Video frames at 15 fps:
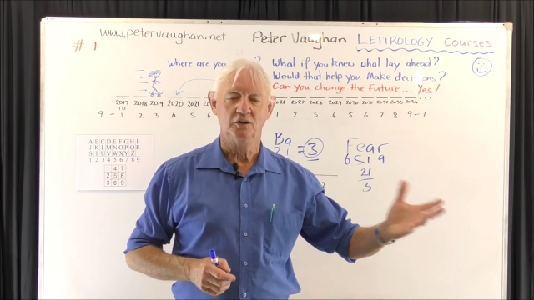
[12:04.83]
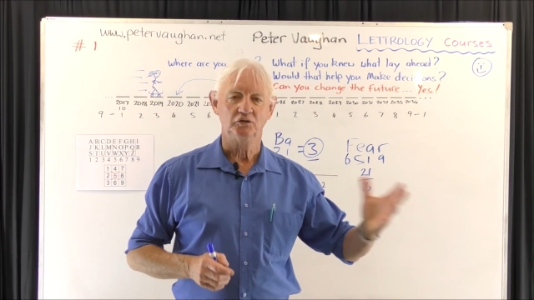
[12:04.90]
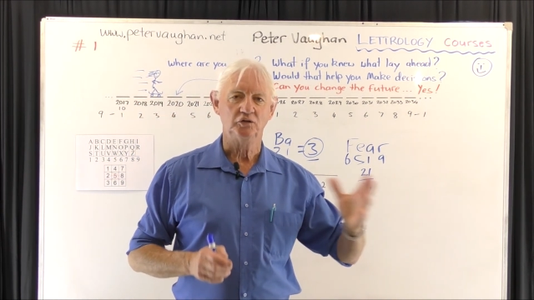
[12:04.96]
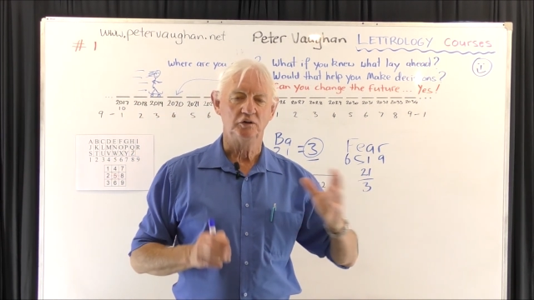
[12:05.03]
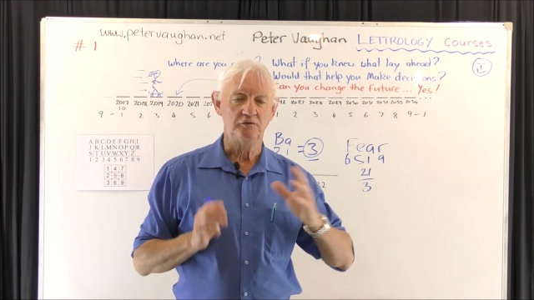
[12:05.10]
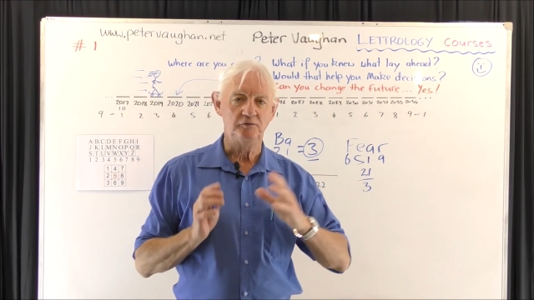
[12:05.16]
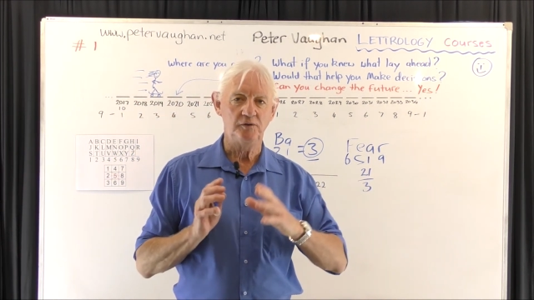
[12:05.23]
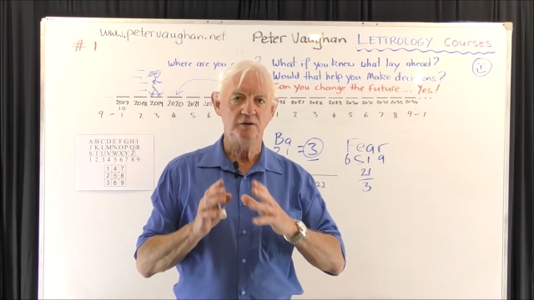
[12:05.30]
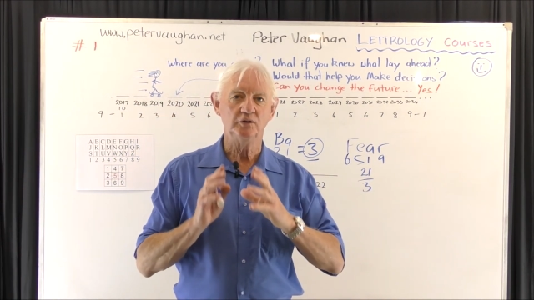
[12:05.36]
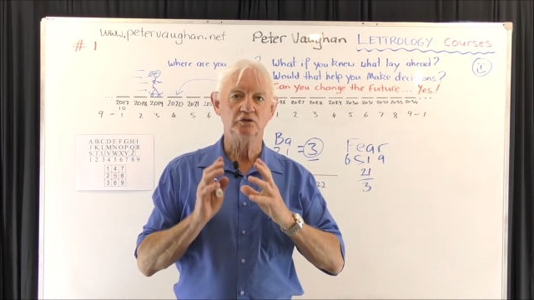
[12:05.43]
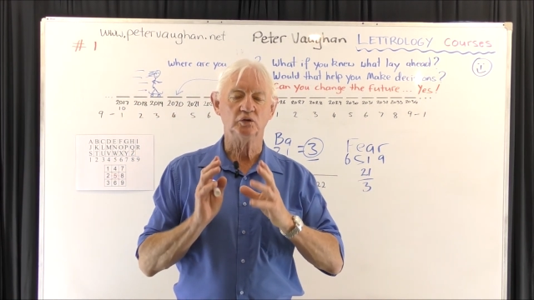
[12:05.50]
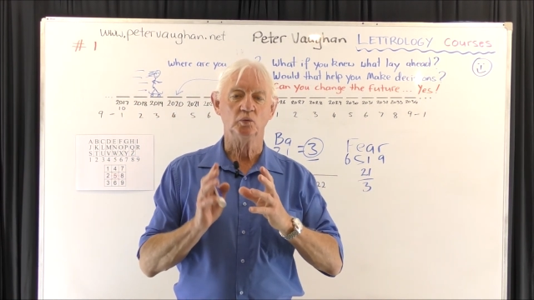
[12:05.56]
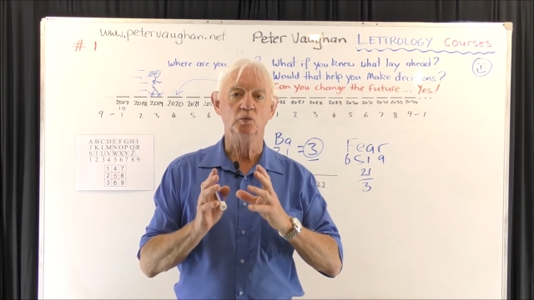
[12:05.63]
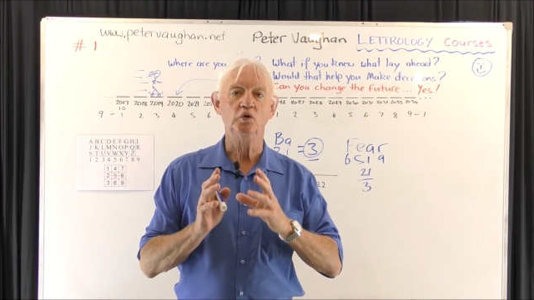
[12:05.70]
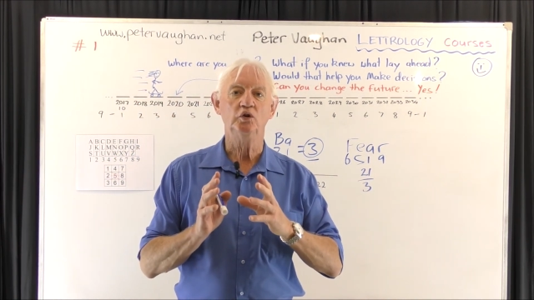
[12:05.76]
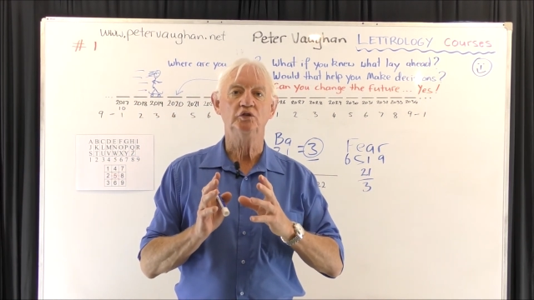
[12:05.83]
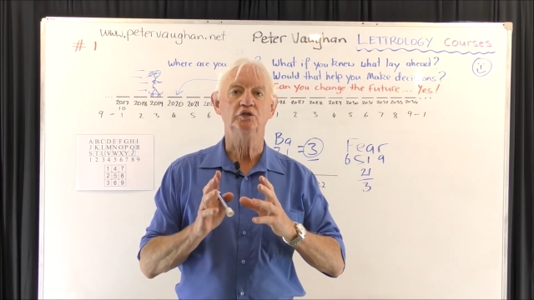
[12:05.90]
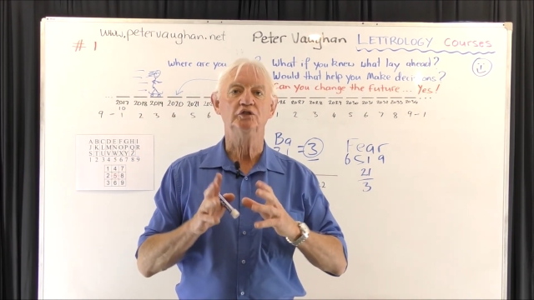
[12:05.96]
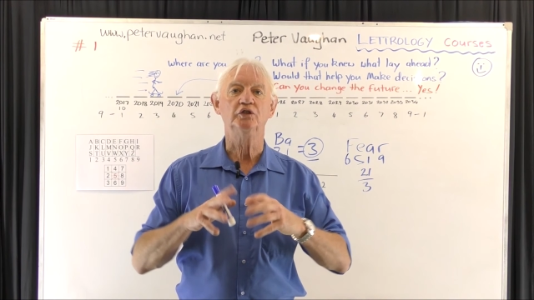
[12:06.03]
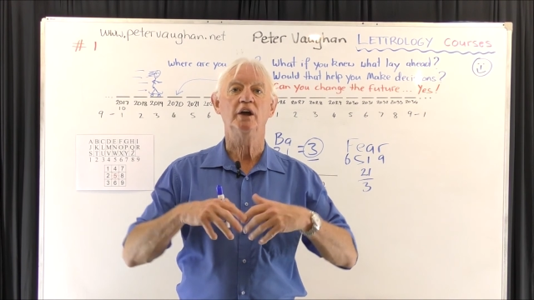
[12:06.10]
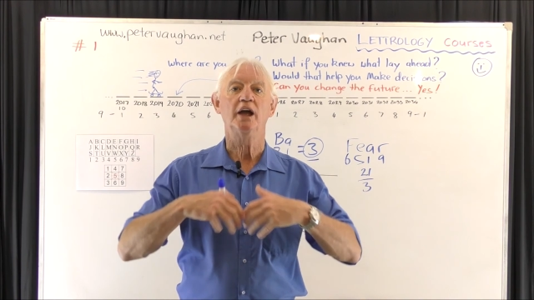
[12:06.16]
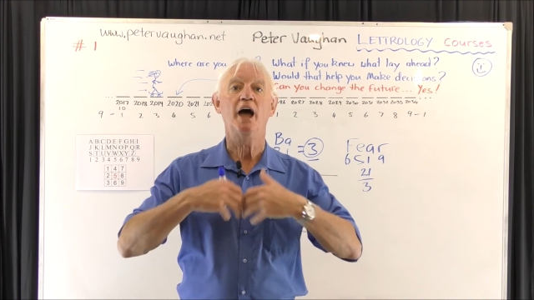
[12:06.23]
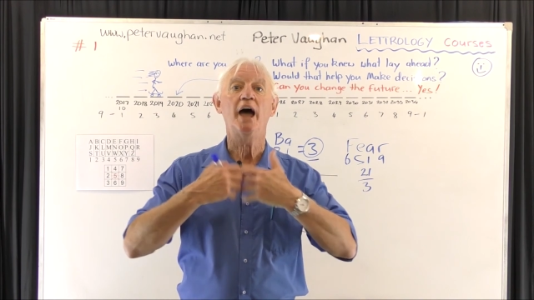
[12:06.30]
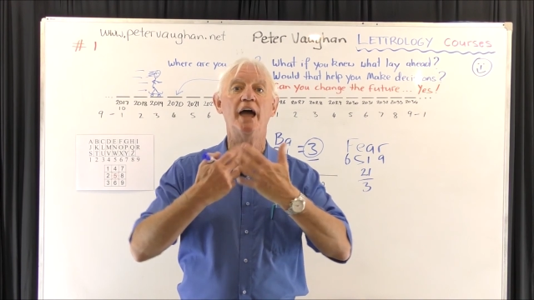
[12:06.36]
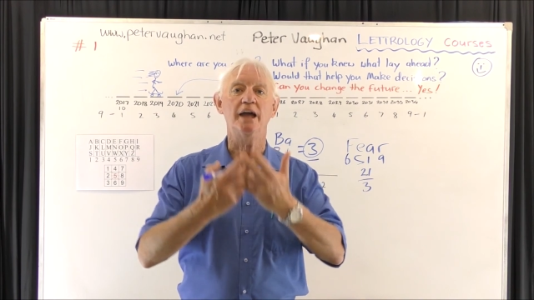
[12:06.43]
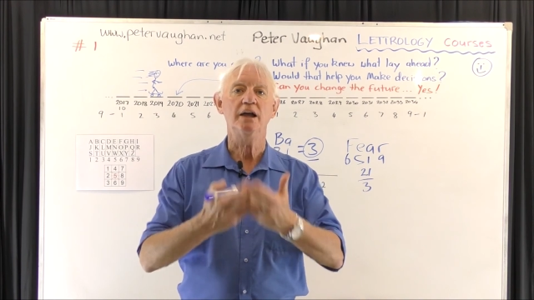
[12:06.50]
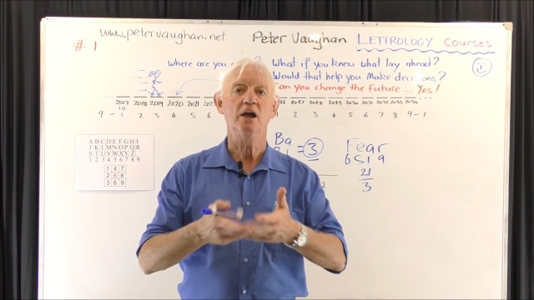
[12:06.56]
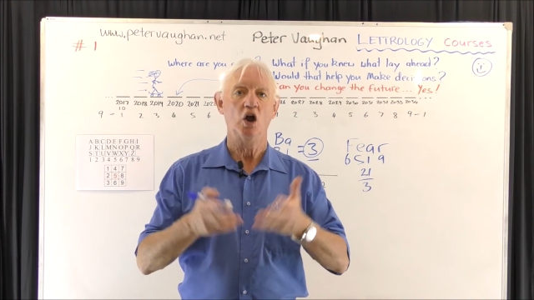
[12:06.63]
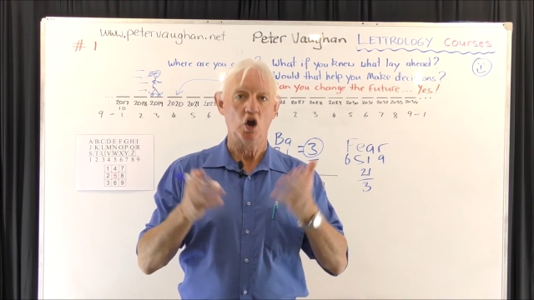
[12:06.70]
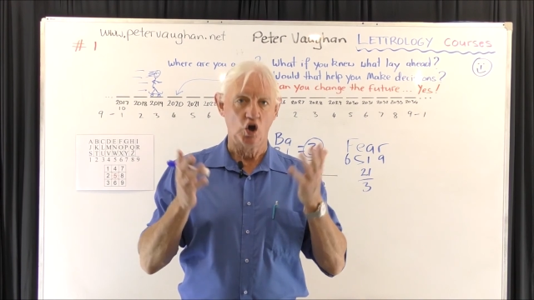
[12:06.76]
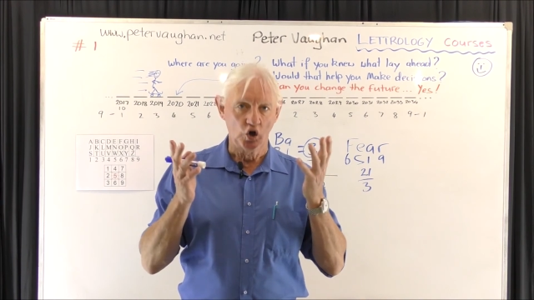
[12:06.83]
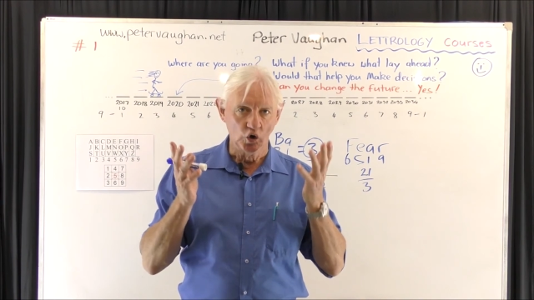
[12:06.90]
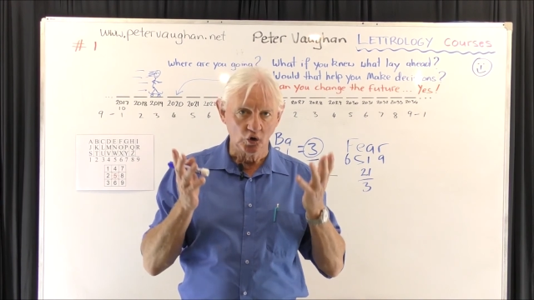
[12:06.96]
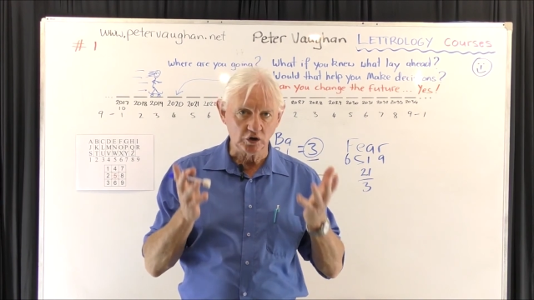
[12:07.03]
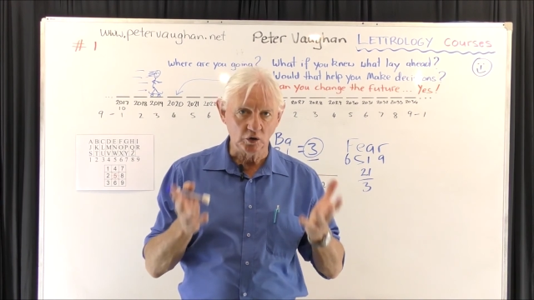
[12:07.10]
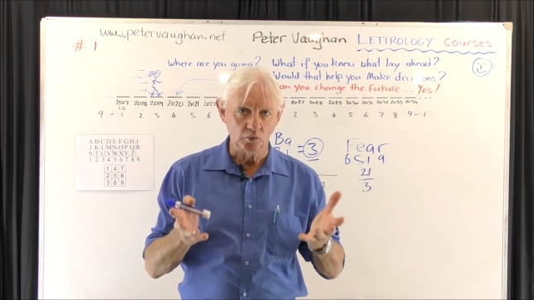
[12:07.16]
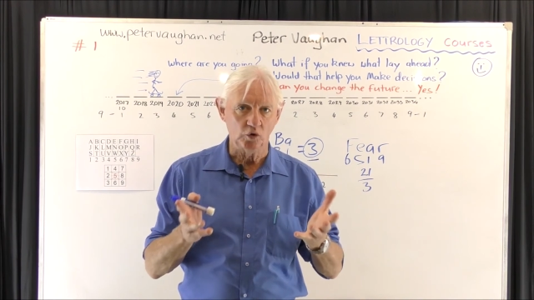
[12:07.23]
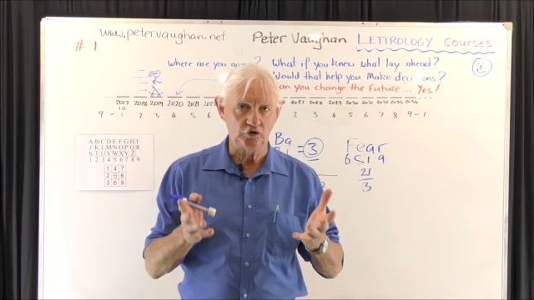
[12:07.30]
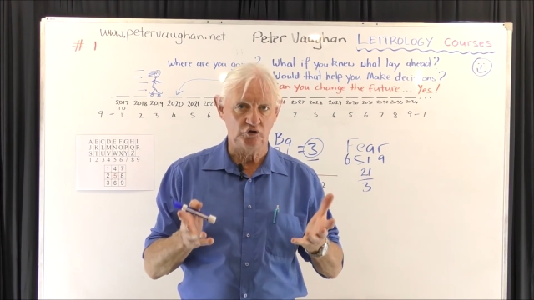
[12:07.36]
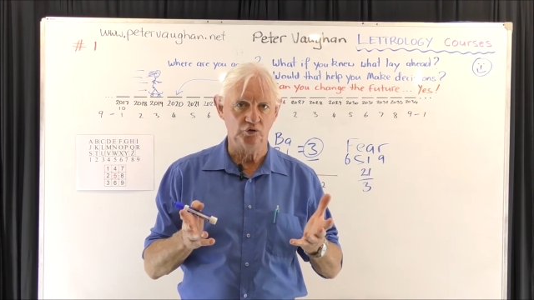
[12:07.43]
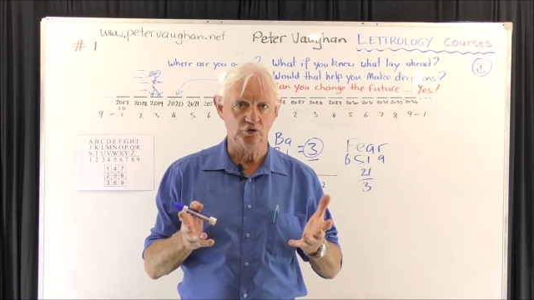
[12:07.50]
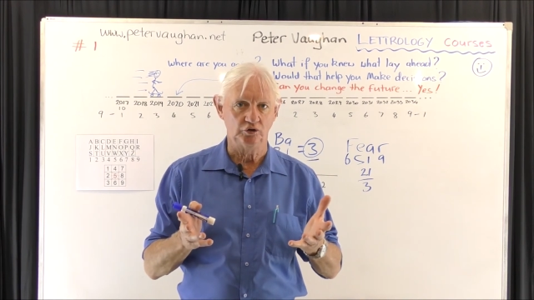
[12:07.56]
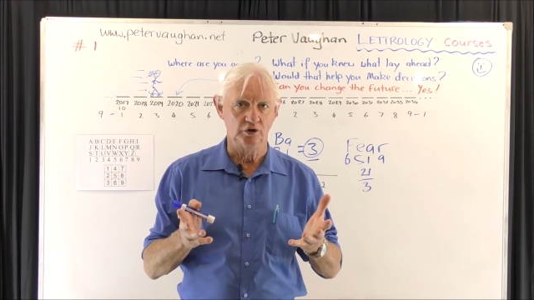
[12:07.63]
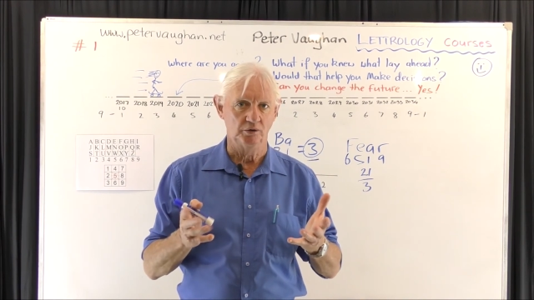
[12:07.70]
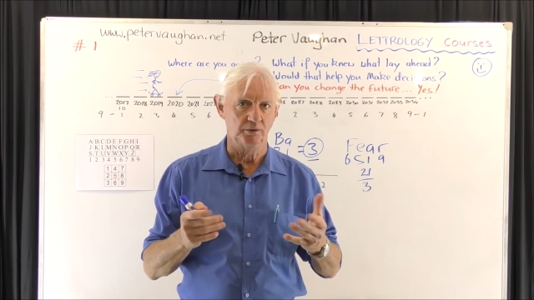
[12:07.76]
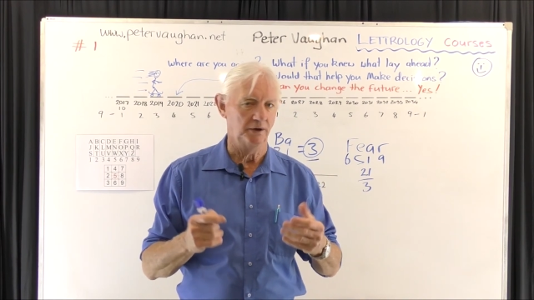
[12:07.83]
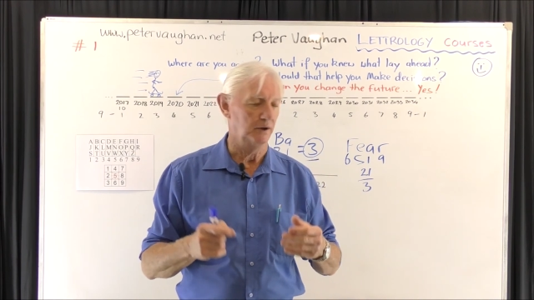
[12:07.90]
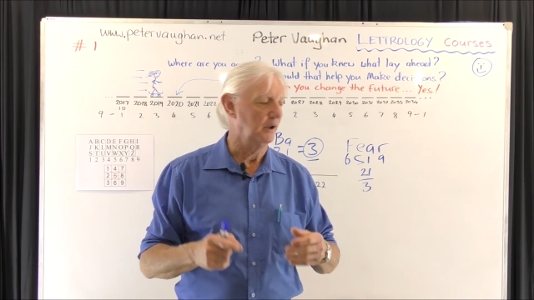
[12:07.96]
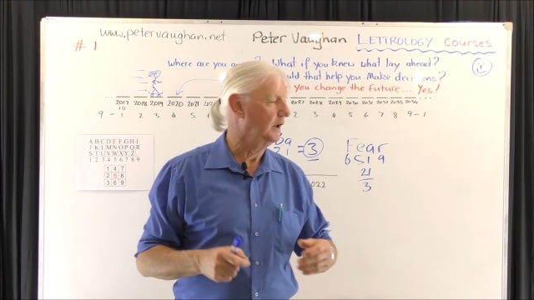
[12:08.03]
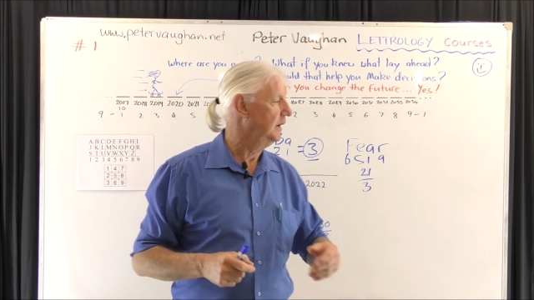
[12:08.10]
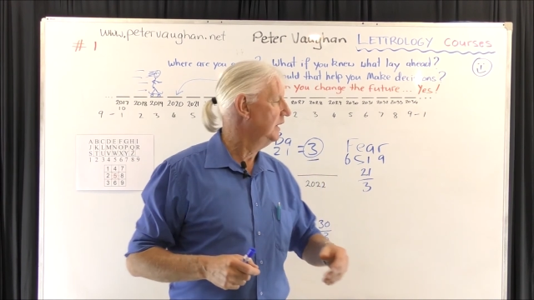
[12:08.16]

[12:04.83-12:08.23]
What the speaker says: So fear is a word to say, hey, look at what you're doing.